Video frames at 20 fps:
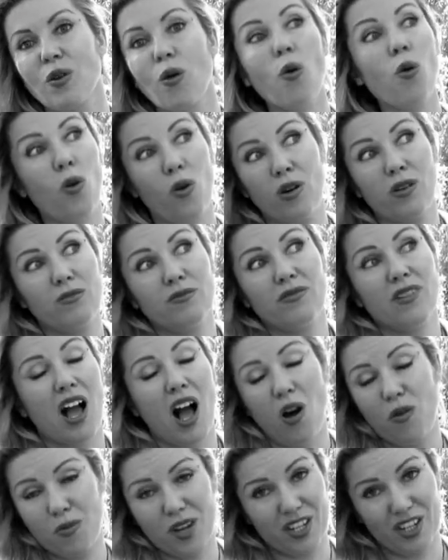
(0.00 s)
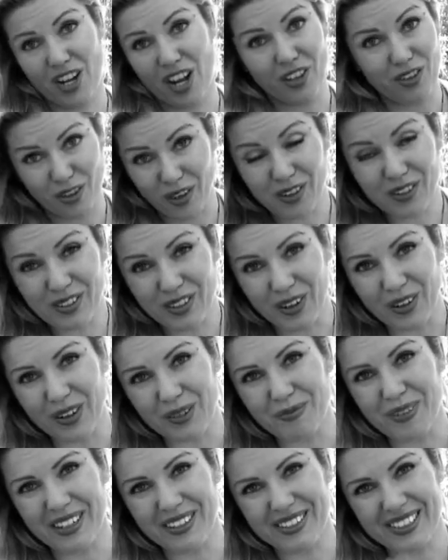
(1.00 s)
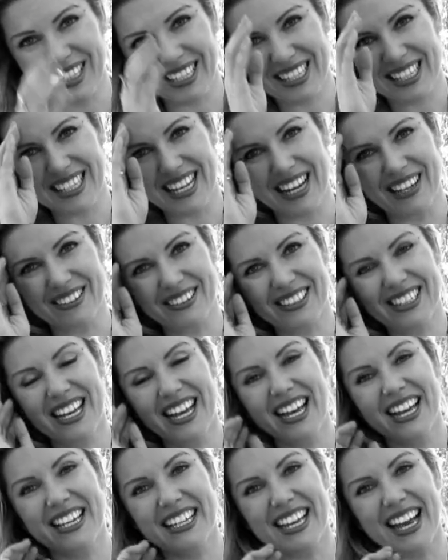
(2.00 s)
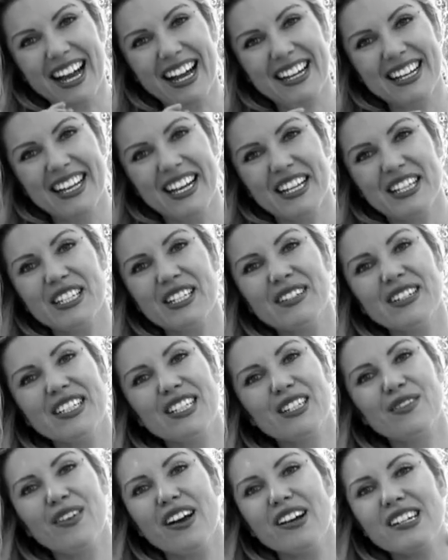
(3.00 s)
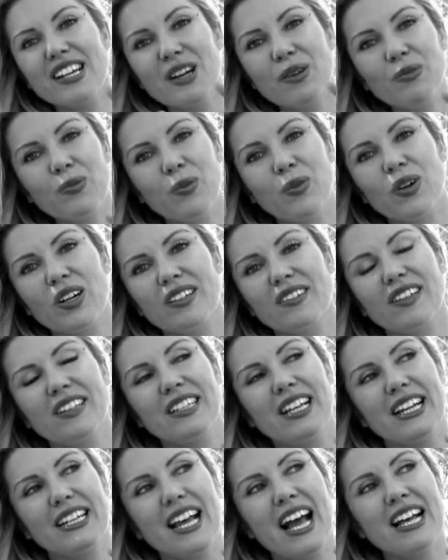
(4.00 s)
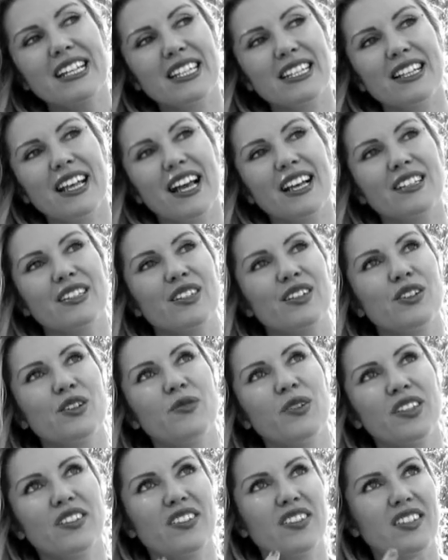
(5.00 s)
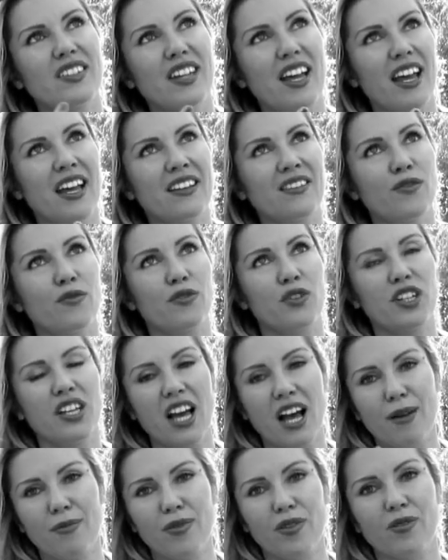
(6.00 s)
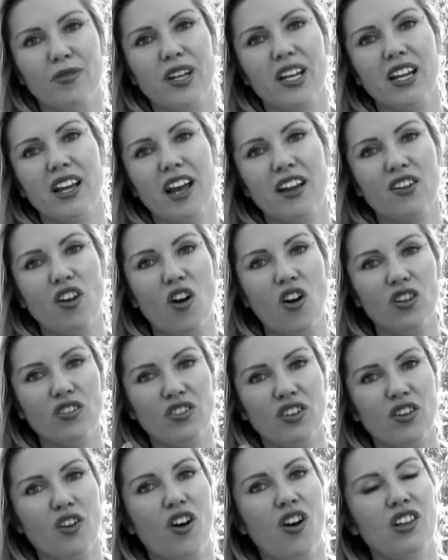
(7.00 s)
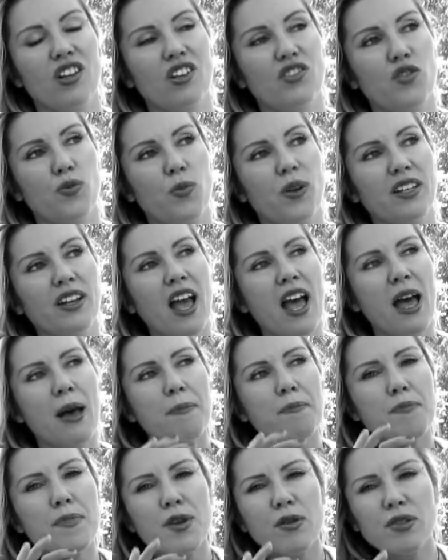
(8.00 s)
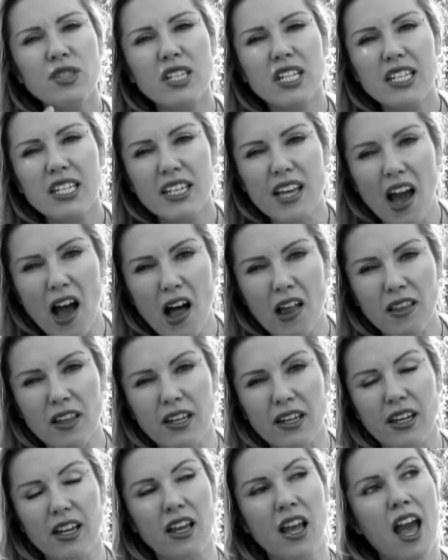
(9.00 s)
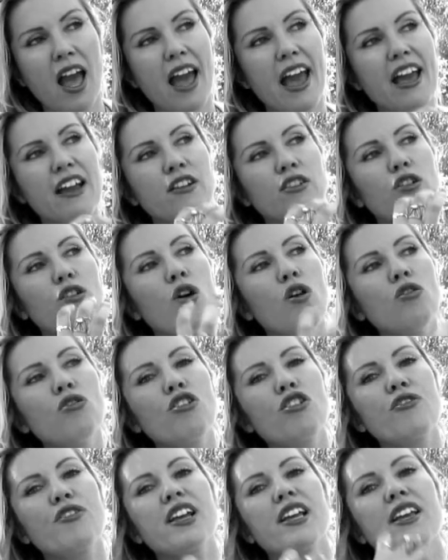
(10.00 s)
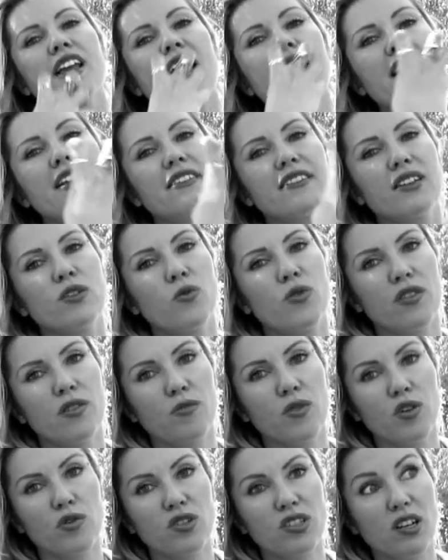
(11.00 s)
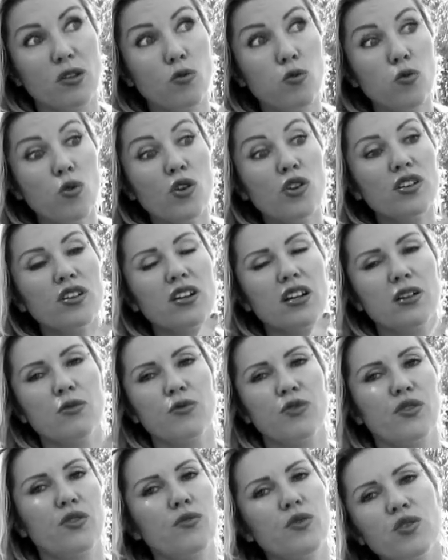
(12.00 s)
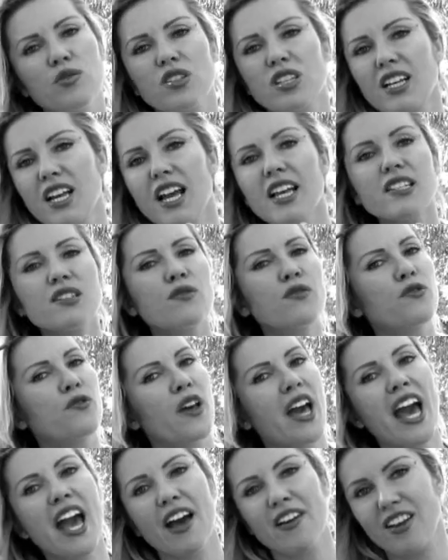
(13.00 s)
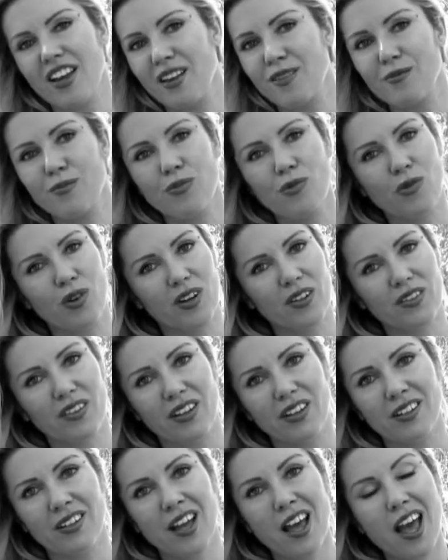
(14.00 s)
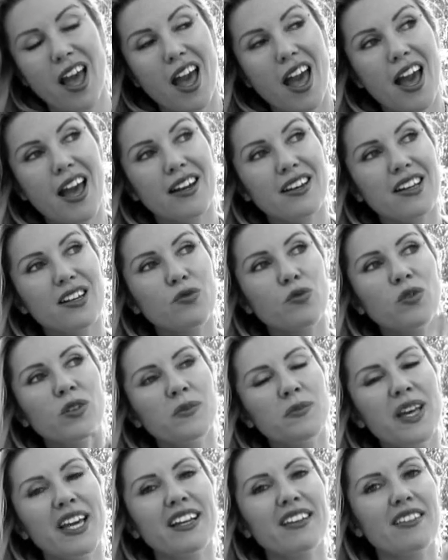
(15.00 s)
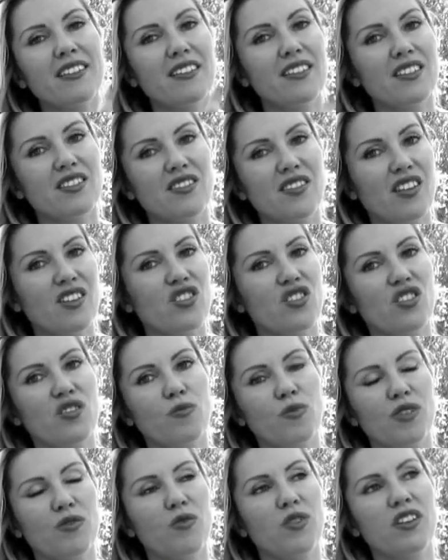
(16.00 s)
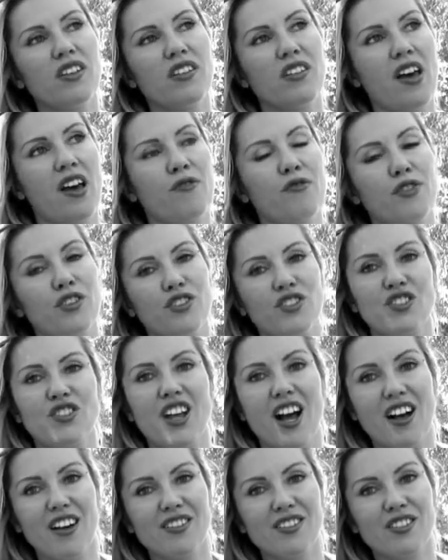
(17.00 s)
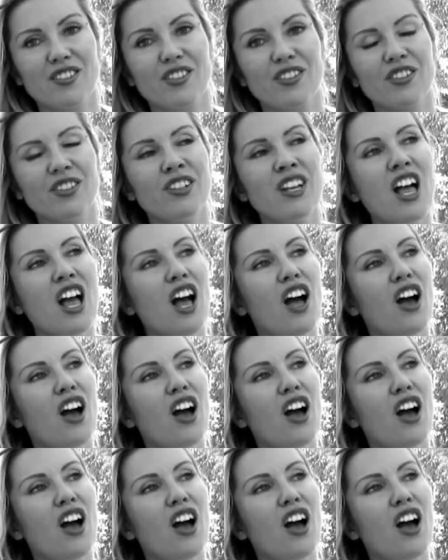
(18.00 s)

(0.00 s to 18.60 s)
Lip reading: or how much I don't know about this sound. Yeah, so it's very important that as a dancer you understand vocabulary and all the knowledge, but musicality and co-creating with the music, working with the music is very important. And it will make the distinction between an average dancer,